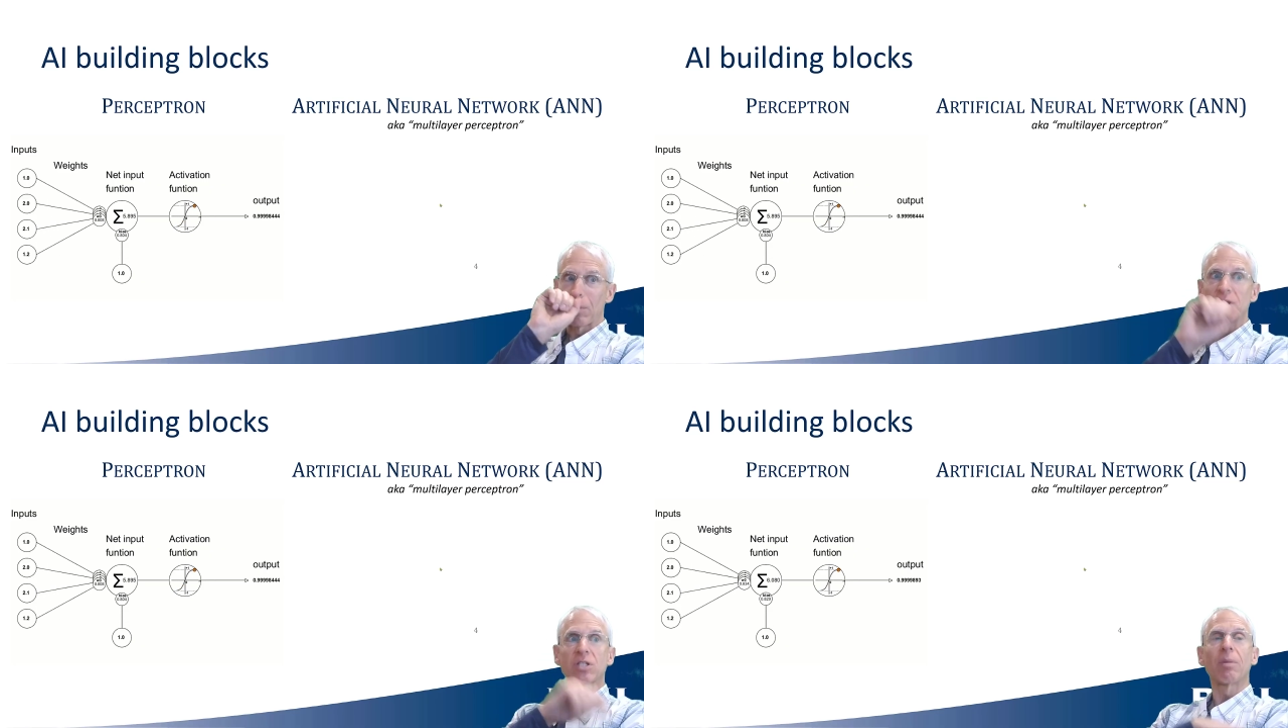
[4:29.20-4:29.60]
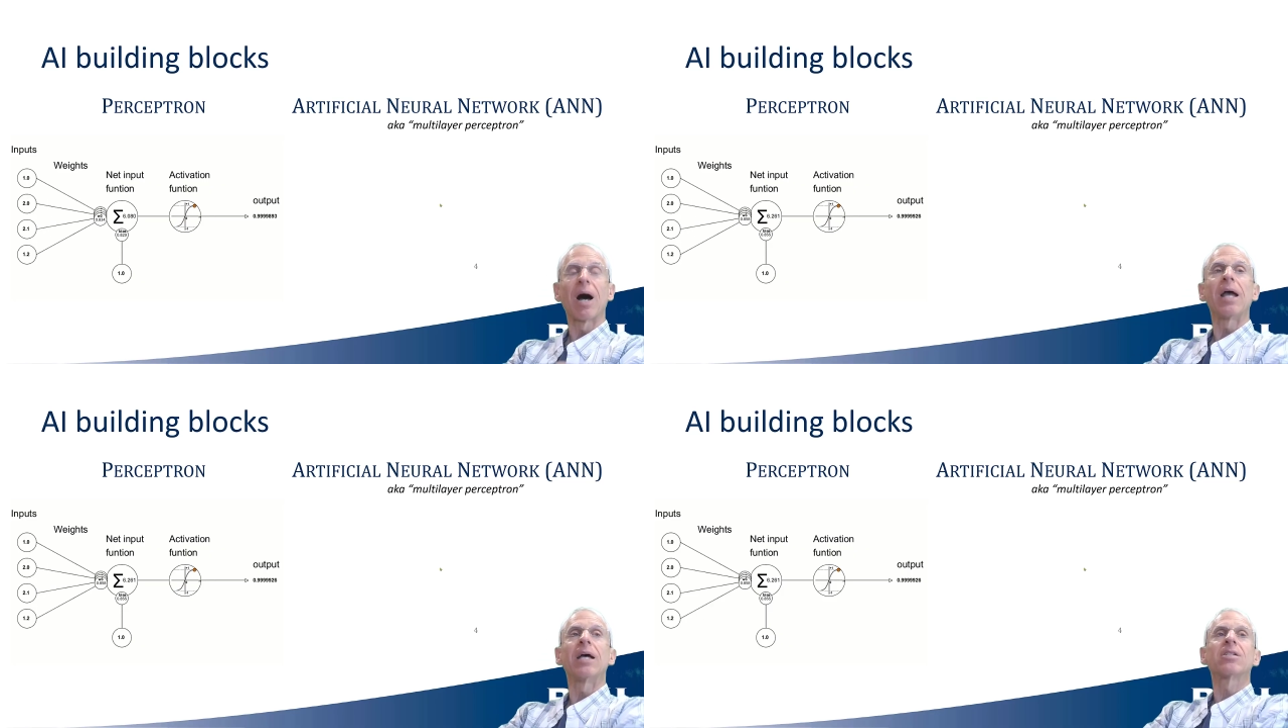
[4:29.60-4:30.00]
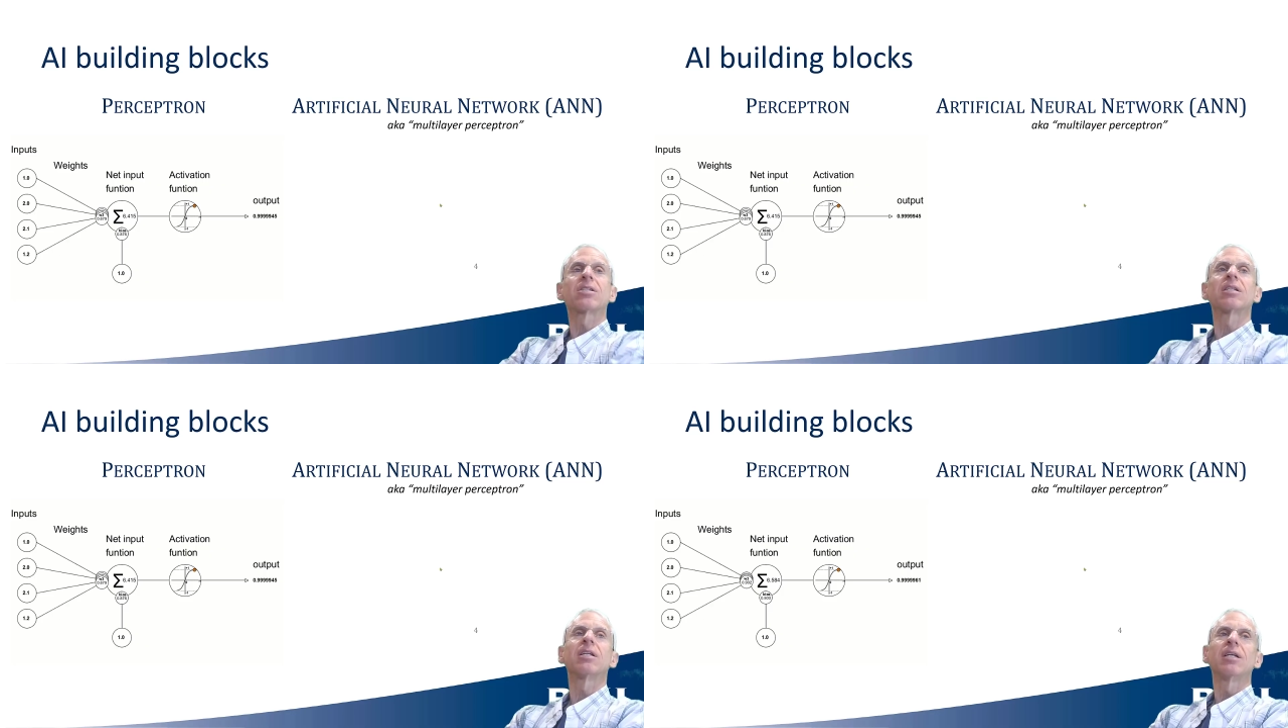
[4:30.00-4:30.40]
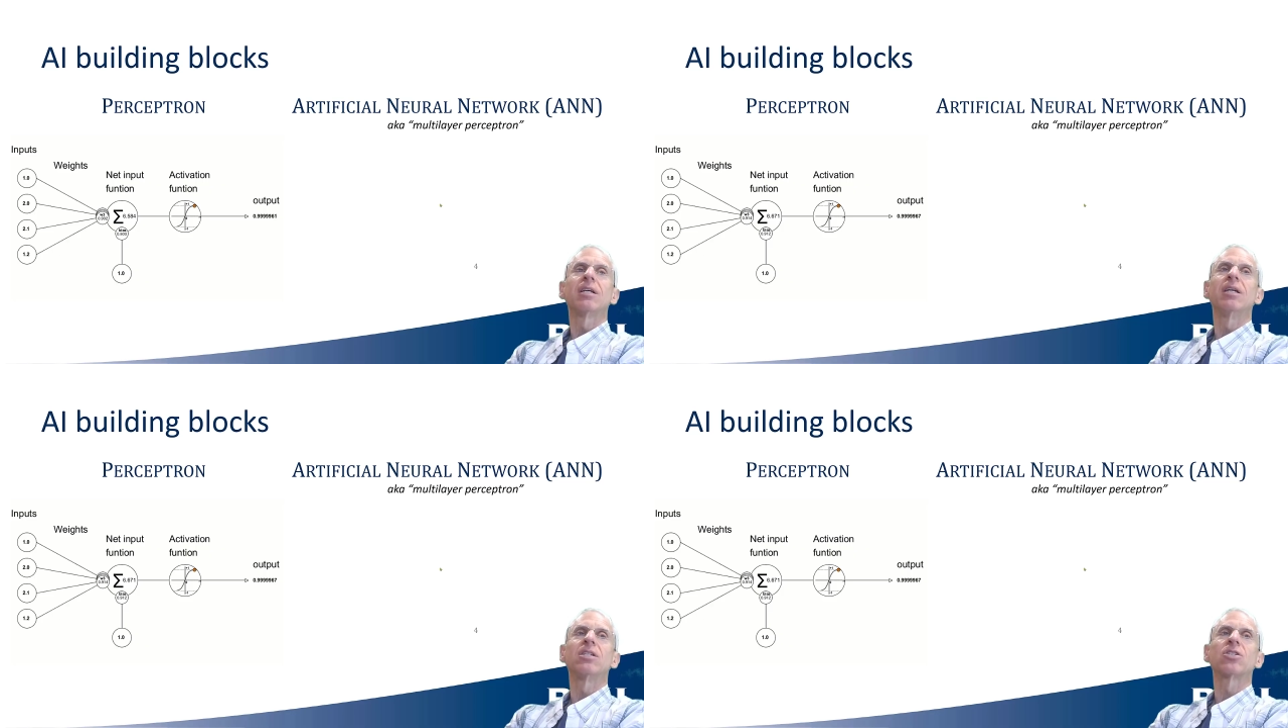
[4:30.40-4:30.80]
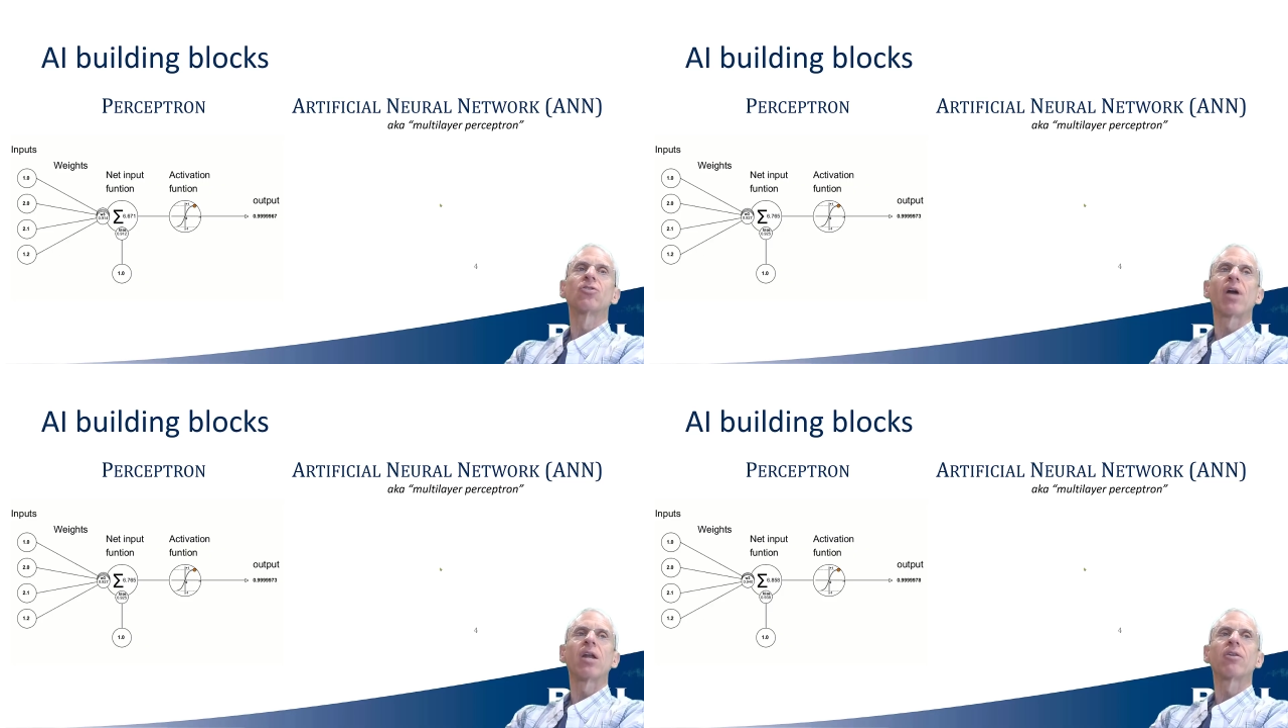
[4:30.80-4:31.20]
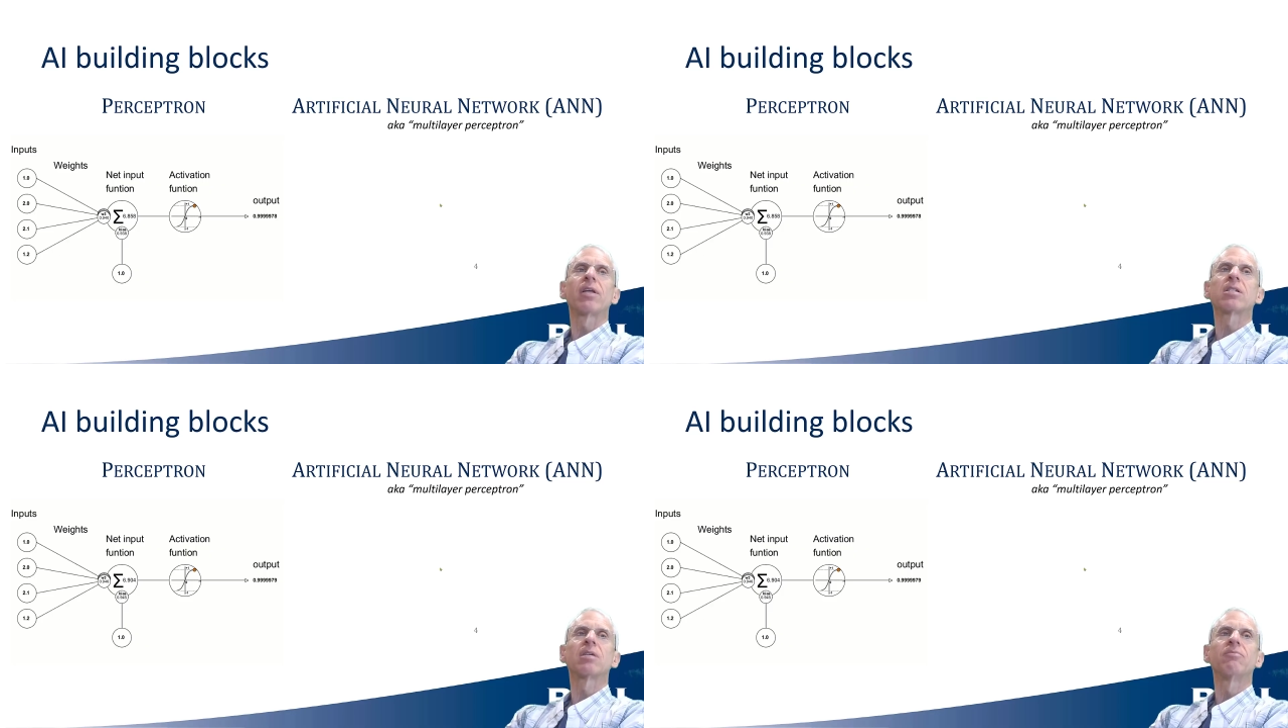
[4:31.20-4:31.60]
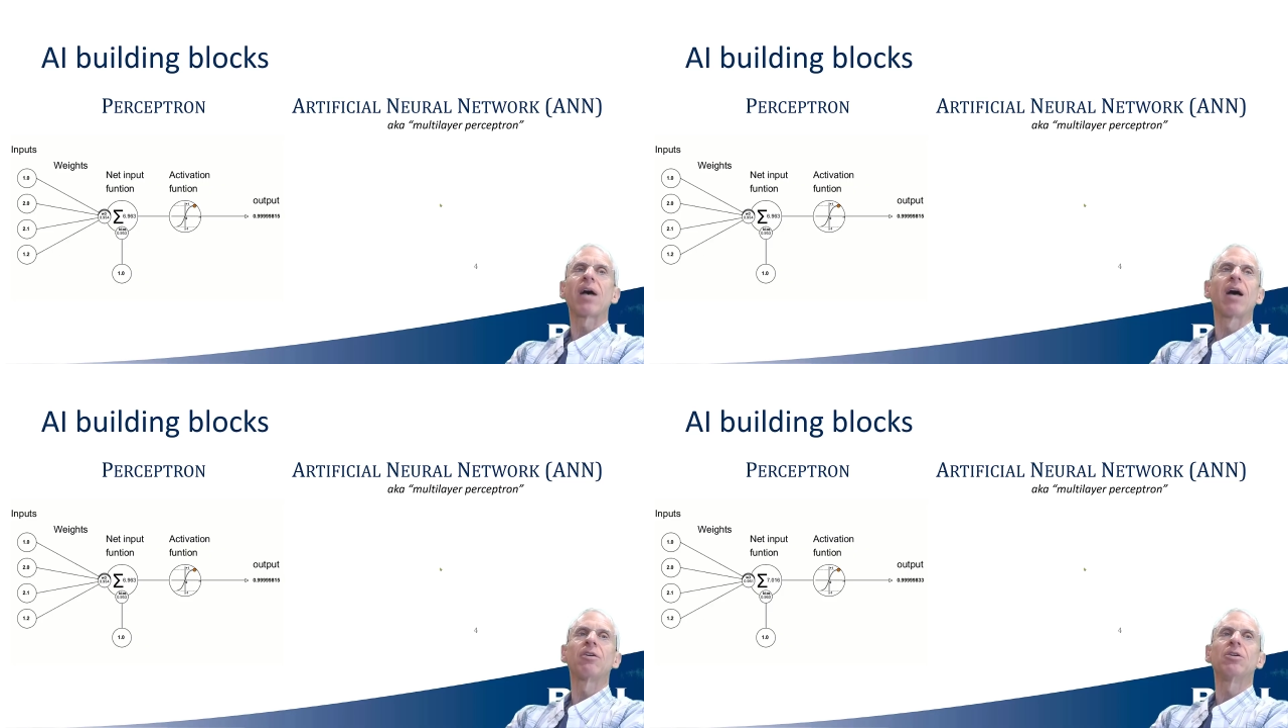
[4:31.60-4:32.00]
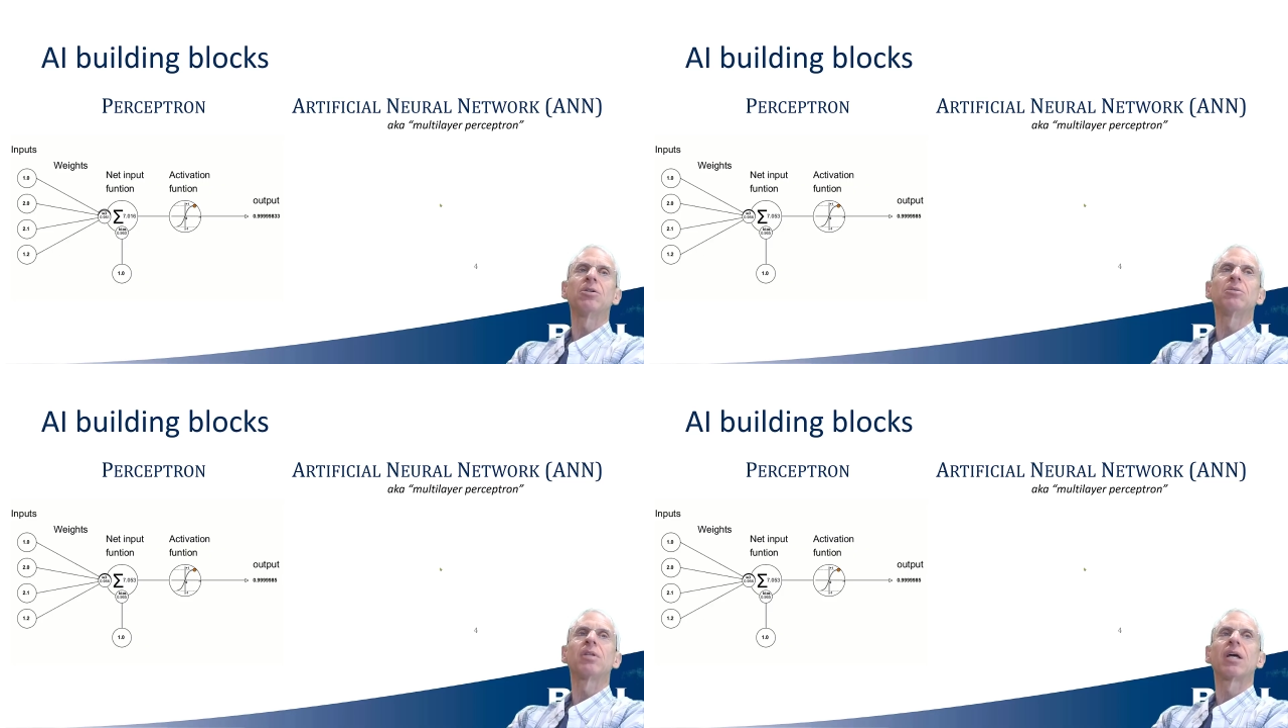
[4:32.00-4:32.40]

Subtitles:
plus the bias is greater than some value,